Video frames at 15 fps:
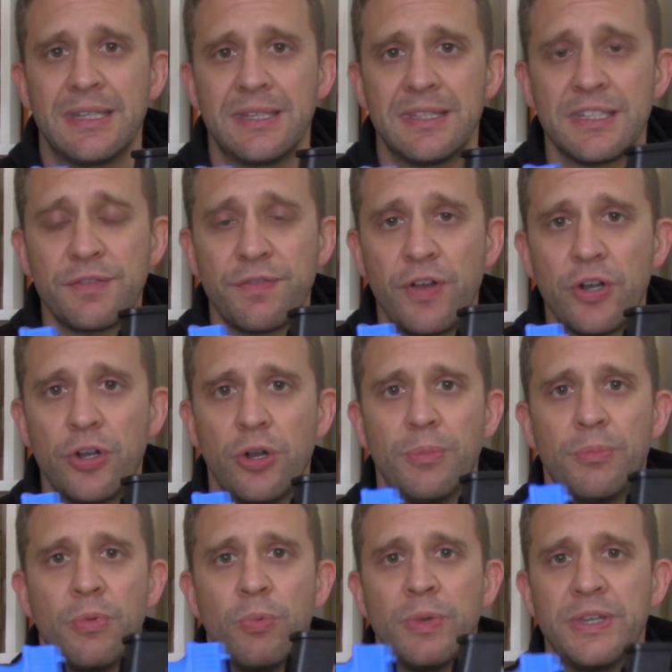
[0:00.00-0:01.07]
this
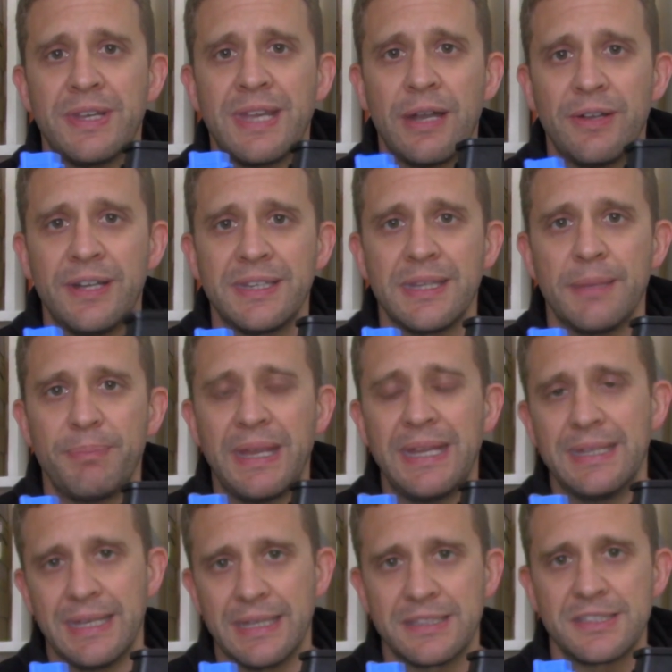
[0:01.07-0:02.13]
firearm, when you carry it in
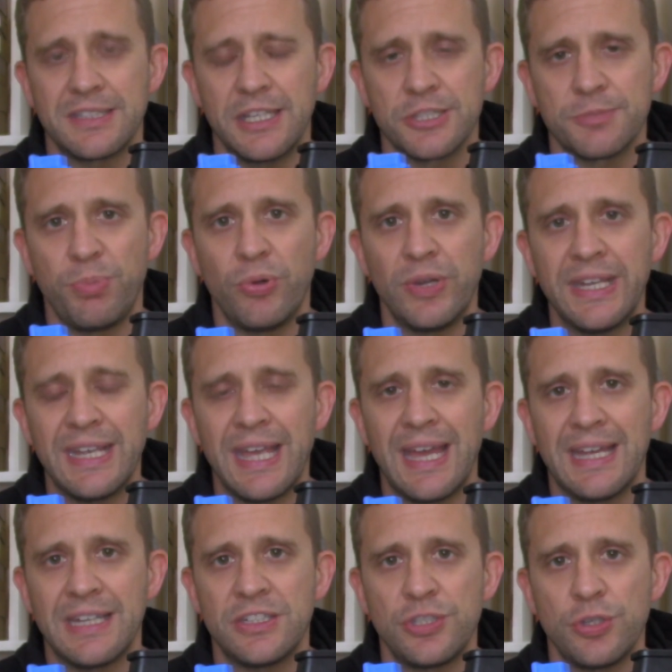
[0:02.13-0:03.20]
Appendix, is pointing
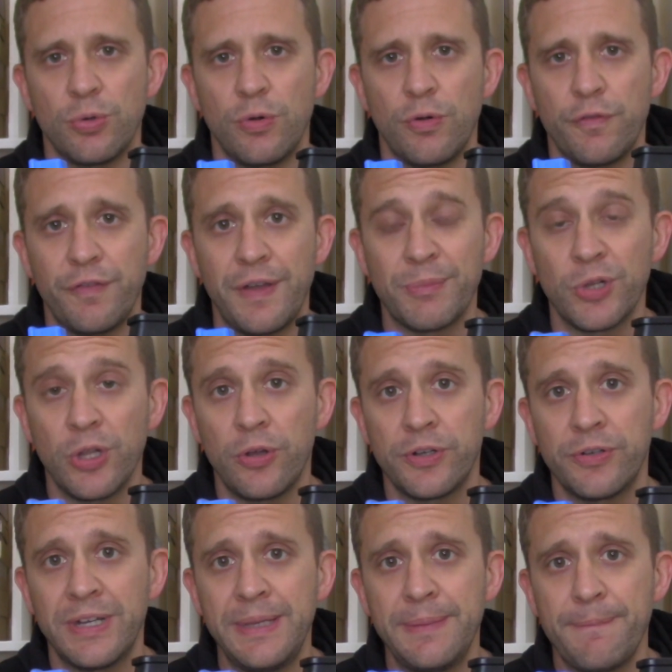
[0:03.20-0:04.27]
at your femoral
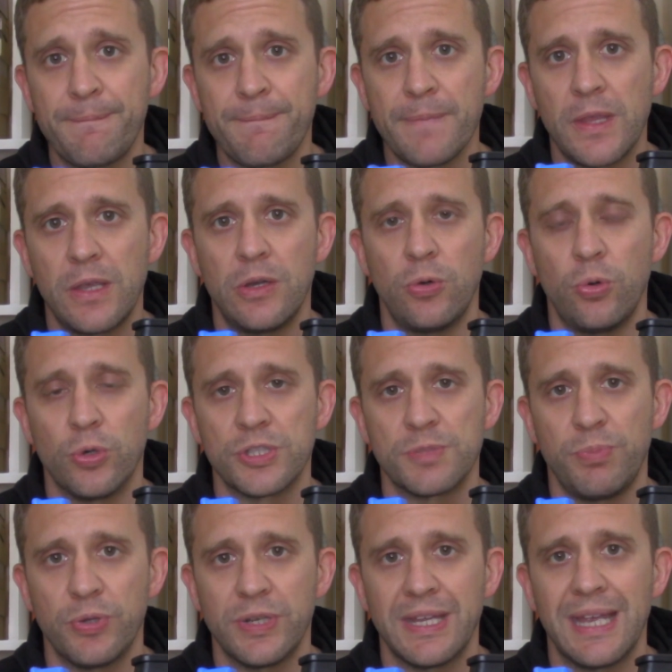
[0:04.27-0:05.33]
artery or it's
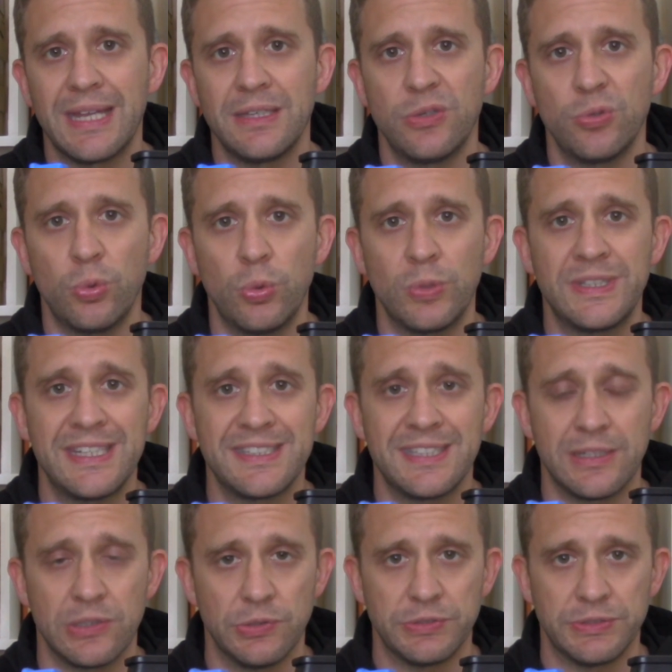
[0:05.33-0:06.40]
pointing at your
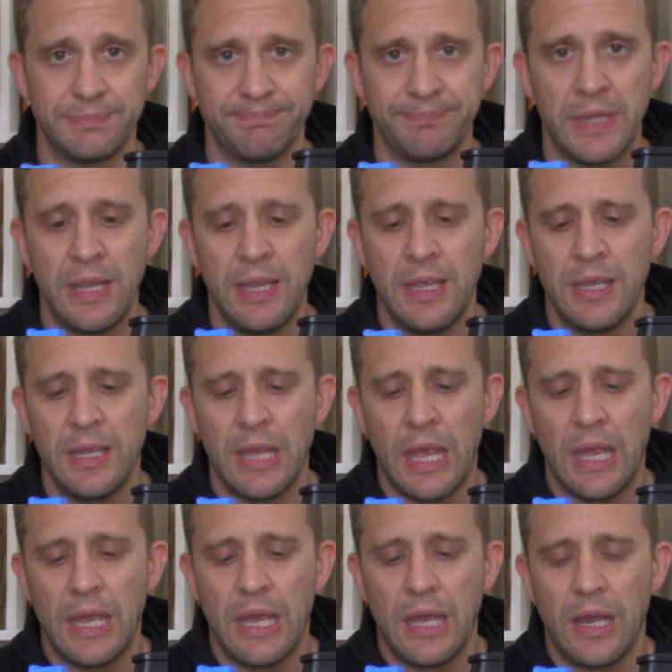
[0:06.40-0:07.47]
testicles.
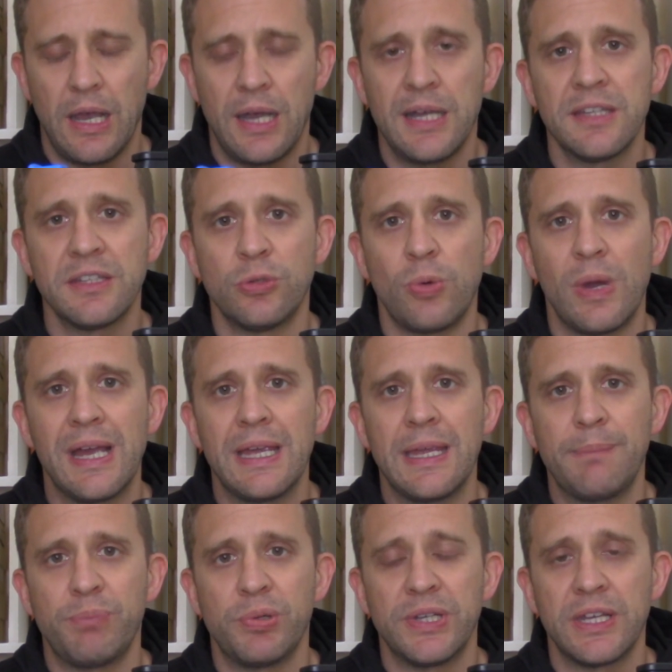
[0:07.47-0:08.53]
Either
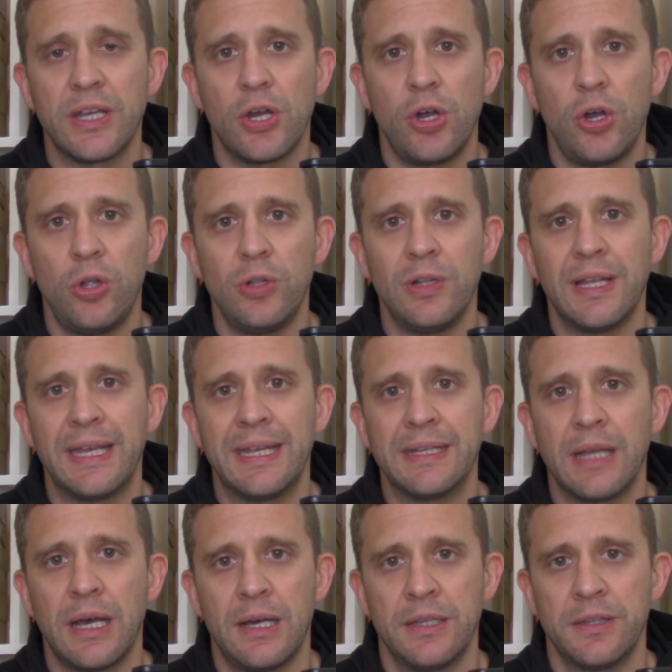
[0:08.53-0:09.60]
way, putting a hole in
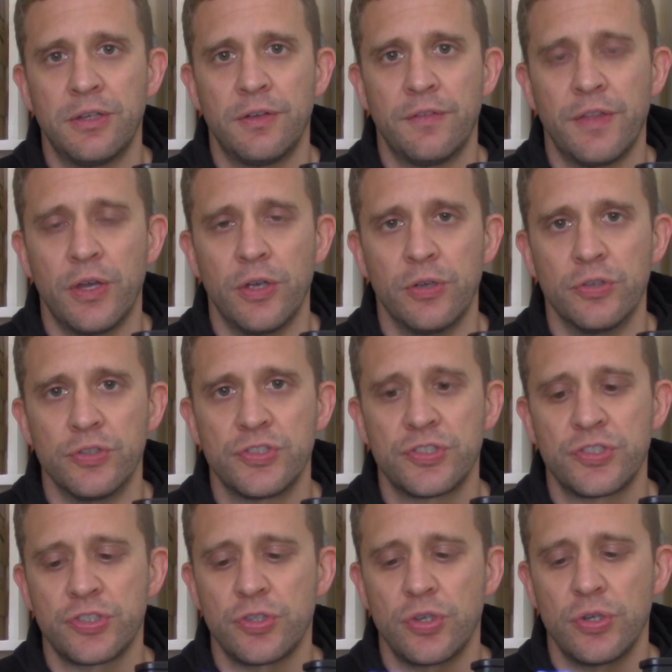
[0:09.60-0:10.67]
either of
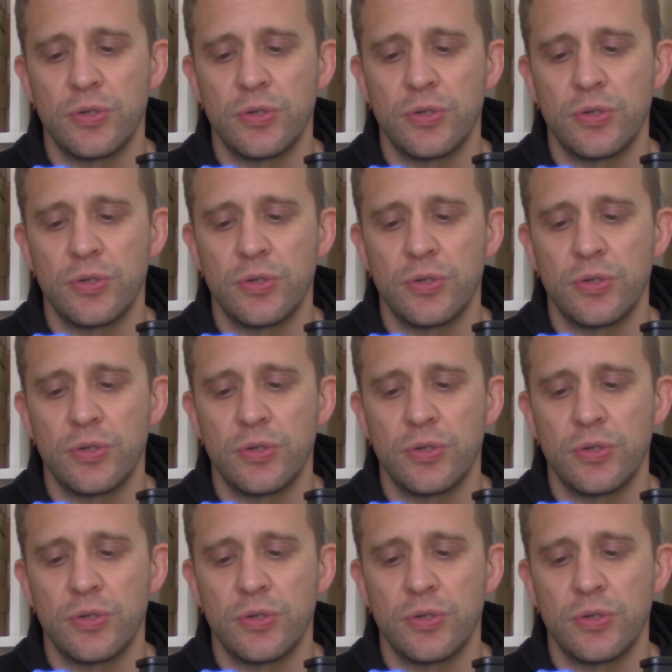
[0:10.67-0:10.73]
those